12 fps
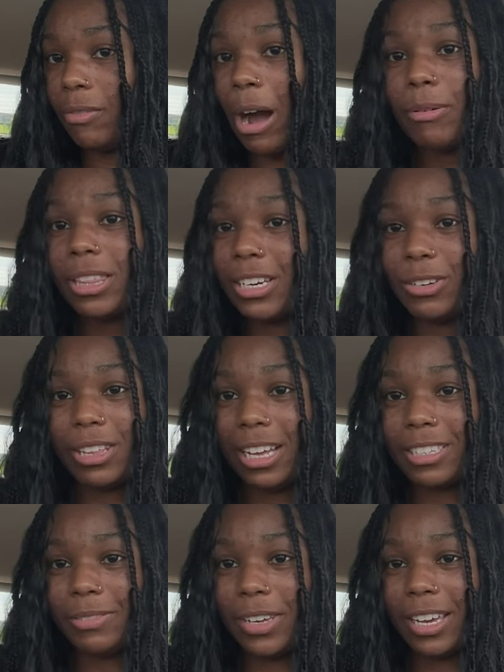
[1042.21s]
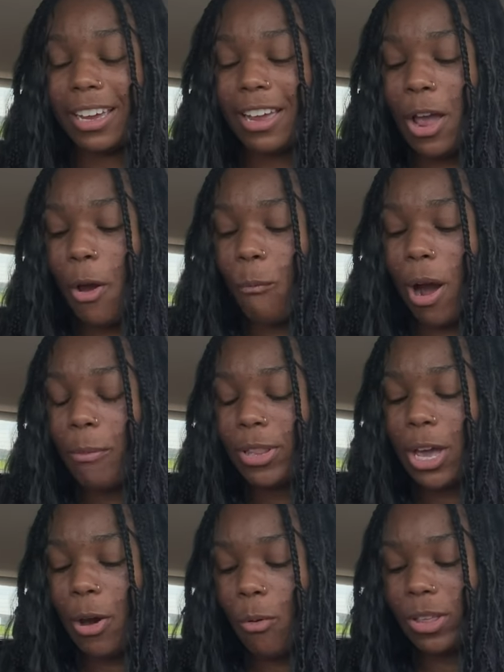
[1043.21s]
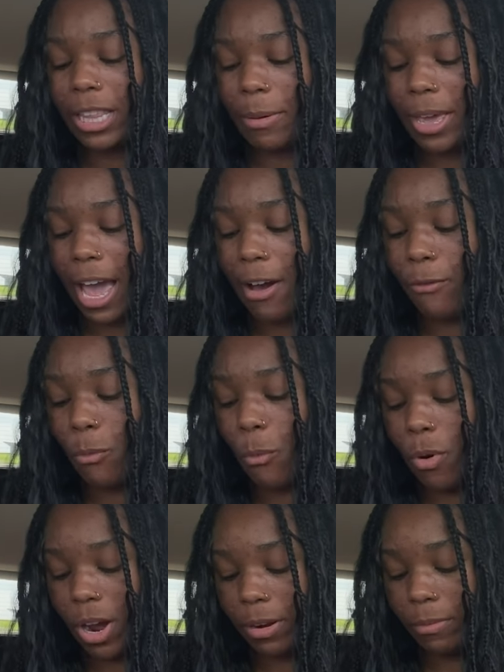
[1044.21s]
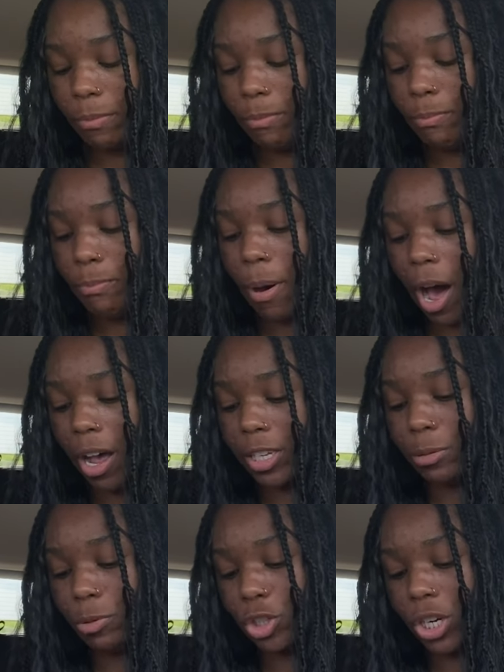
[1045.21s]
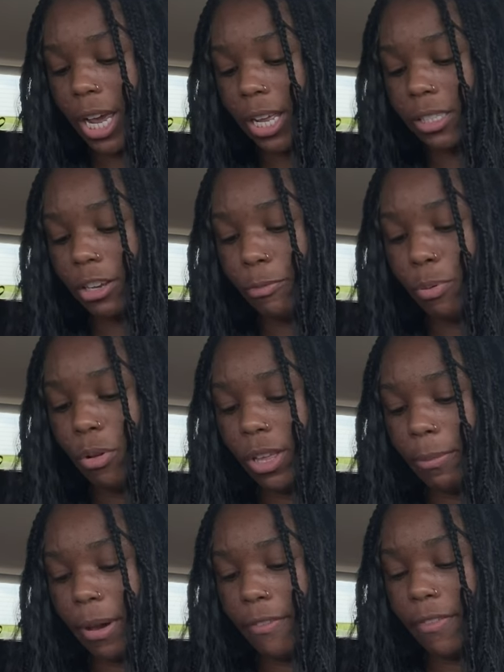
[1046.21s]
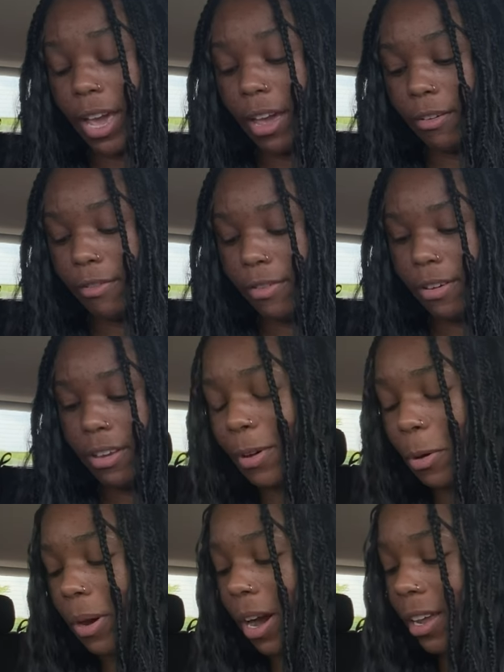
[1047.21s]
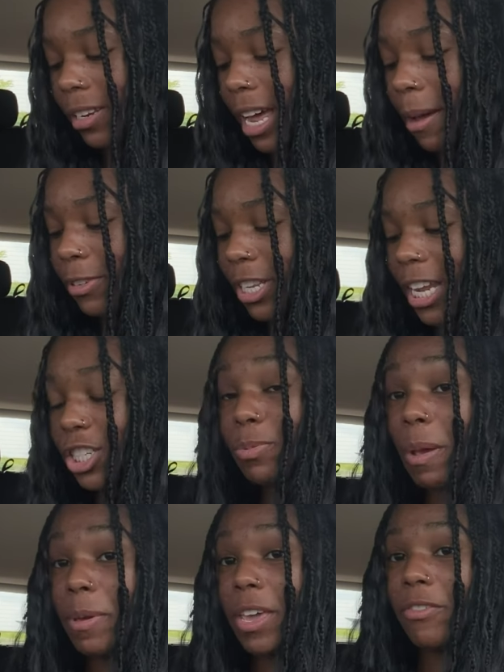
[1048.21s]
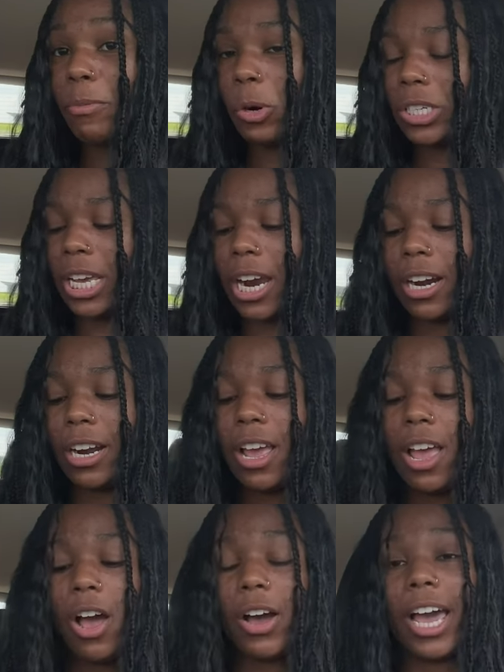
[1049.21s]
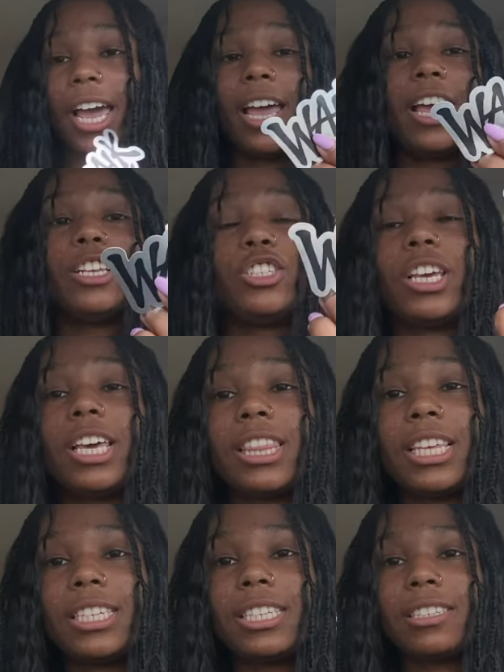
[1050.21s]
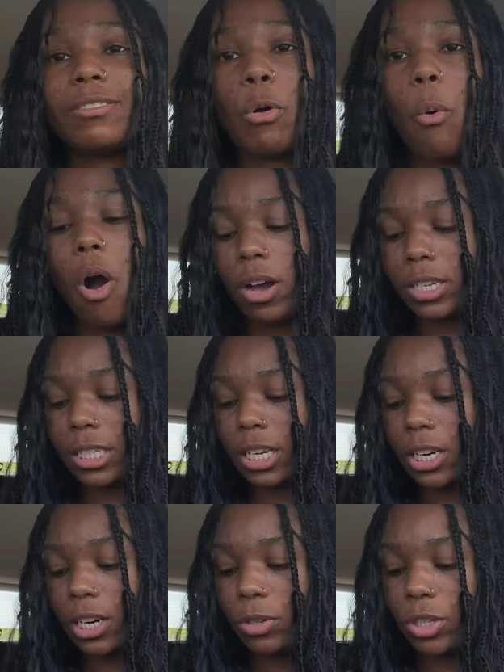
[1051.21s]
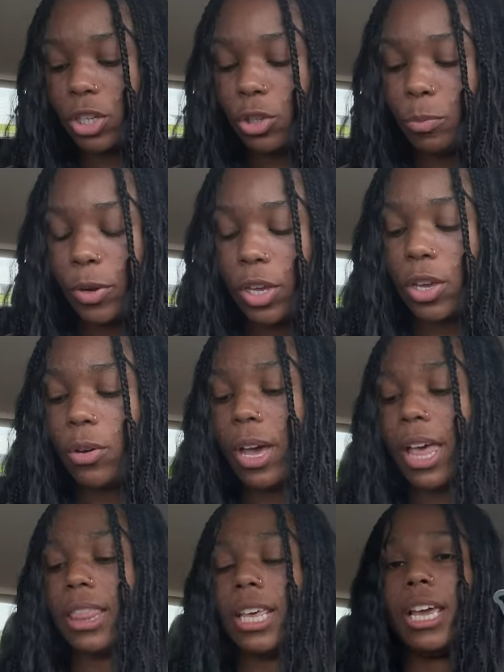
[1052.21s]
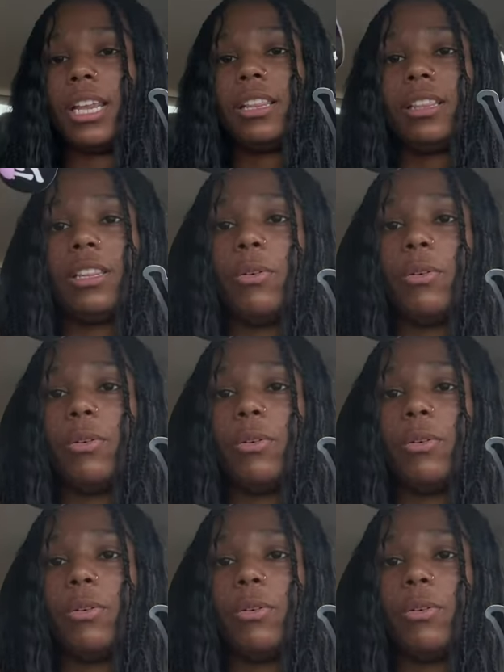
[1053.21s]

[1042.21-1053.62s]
Why would they do that to me? Why would they only let me have one possible chance of pulling my fave? Oh my God, that just made me even more scared. Okay, so you get this walk sticker, which is super cute, and then the